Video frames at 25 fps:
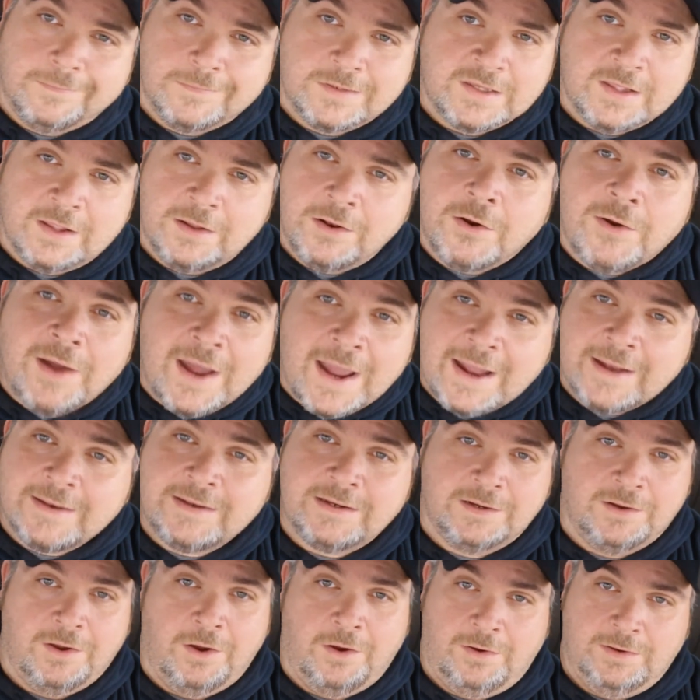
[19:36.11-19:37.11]
So they don't
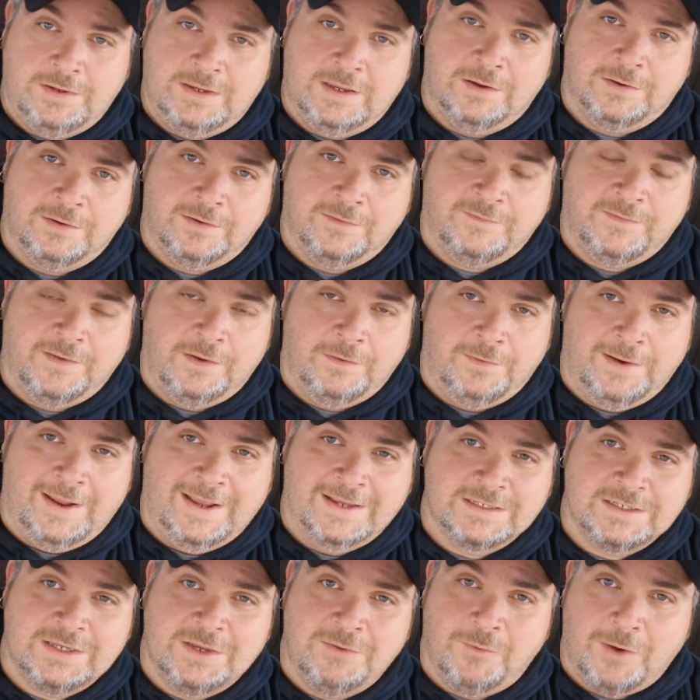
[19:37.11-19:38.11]
have to call you on the phone and
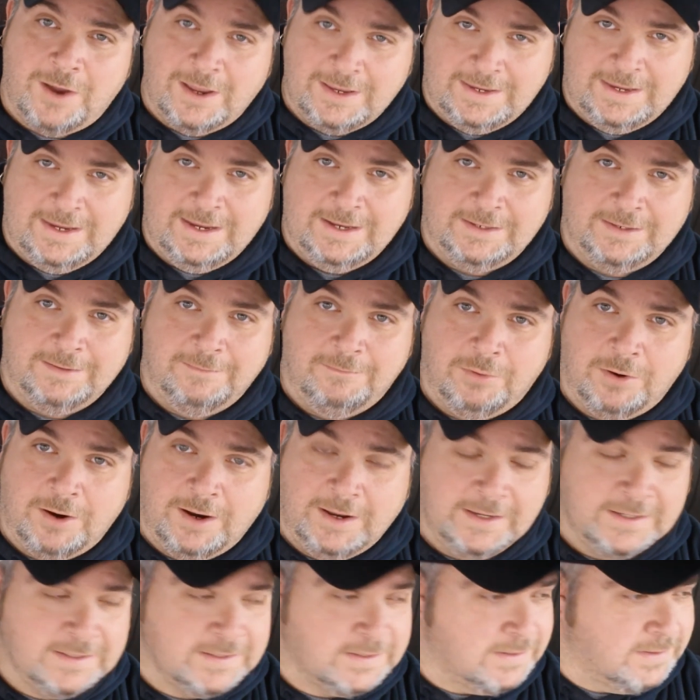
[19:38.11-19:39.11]
ask you why you hit the
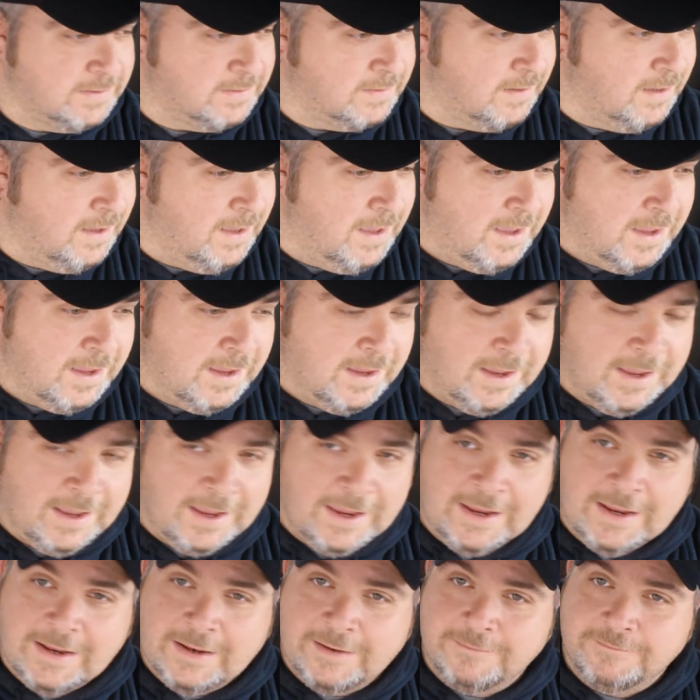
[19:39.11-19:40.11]
brakes.
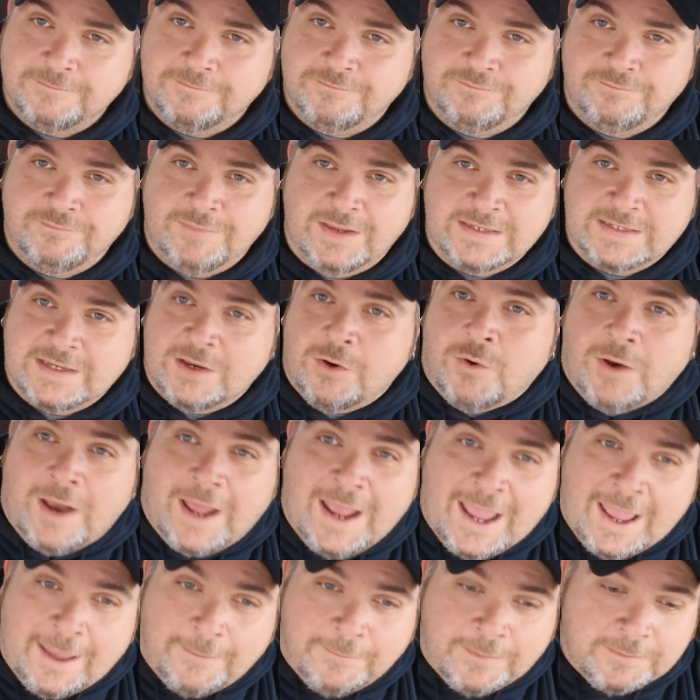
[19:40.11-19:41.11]
Is it going
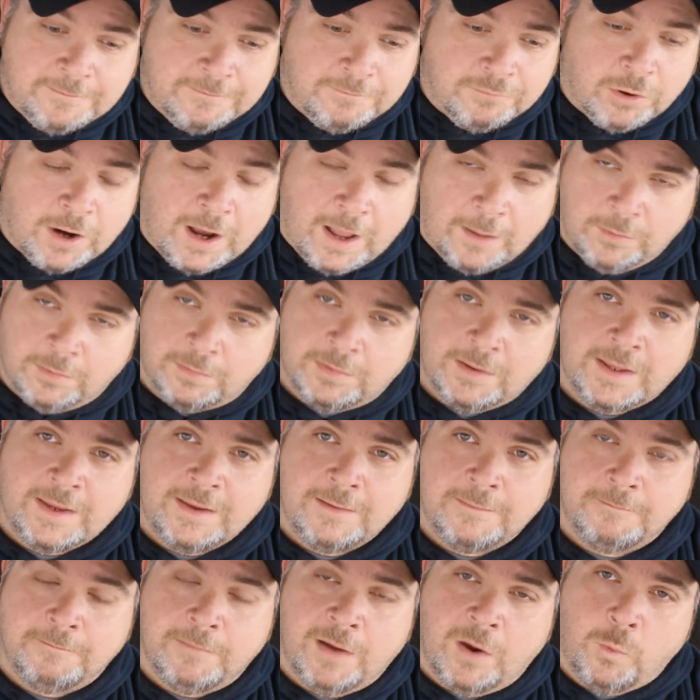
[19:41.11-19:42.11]
to happen?
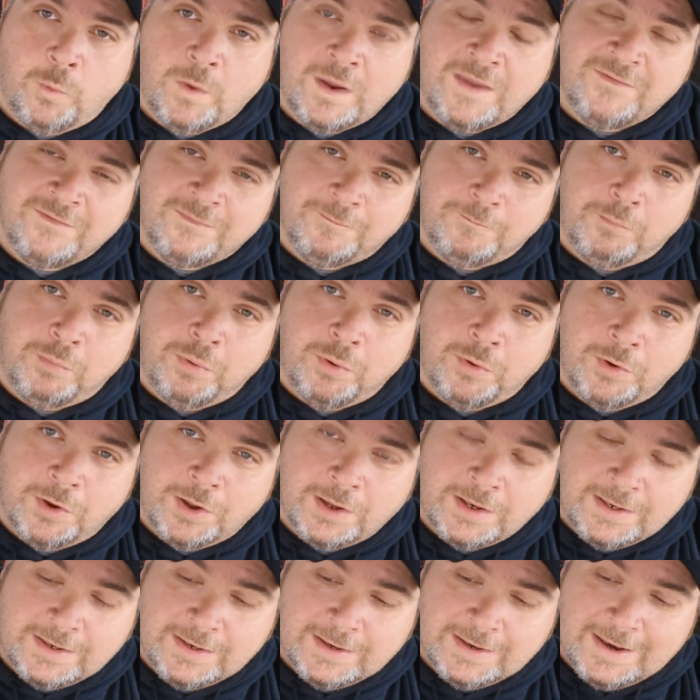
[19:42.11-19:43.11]
Probably. But we've
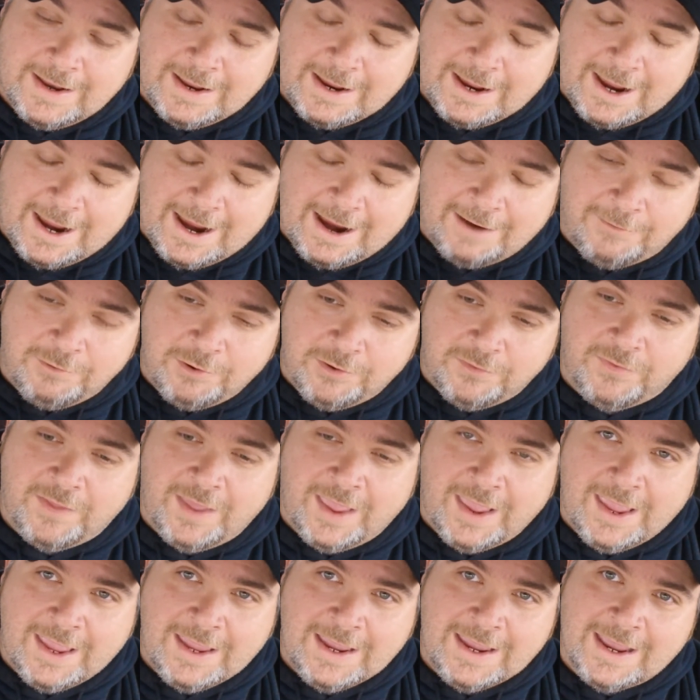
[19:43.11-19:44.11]
put
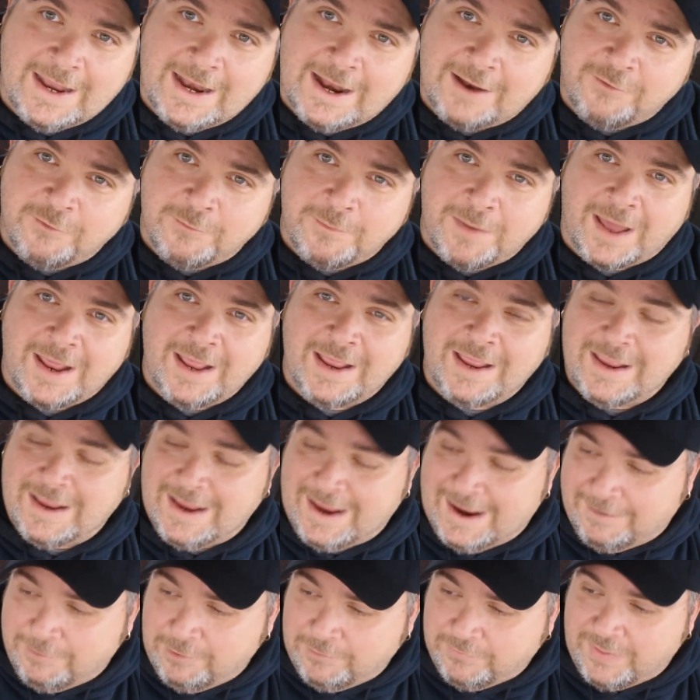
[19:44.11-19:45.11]
everything and
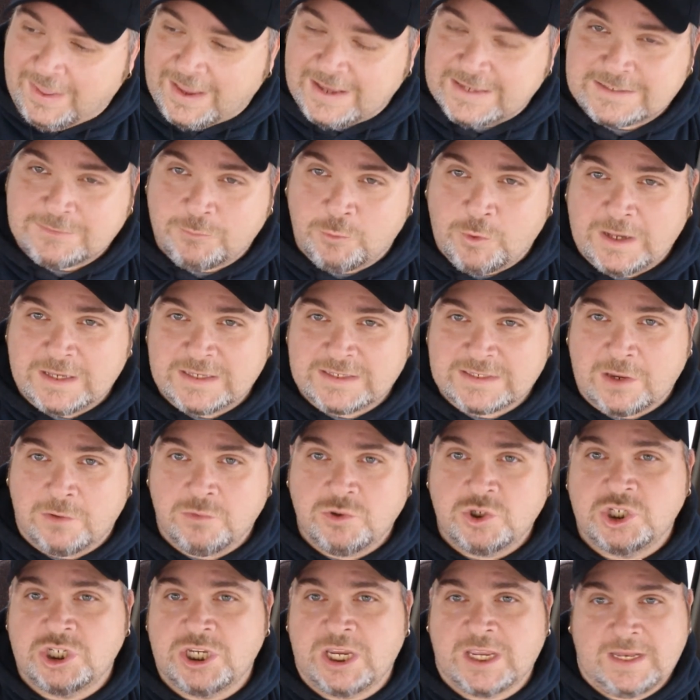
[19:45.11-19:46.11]
everything's went so
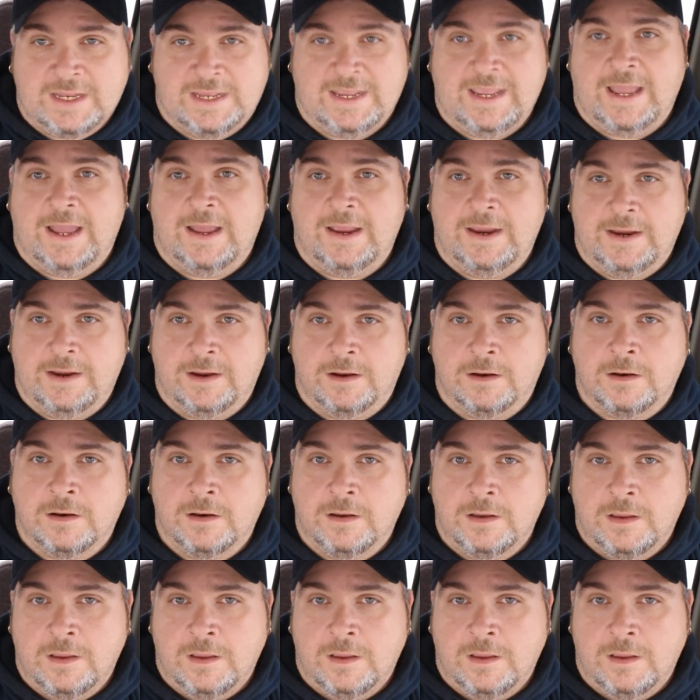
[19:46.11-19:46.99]
shitty out here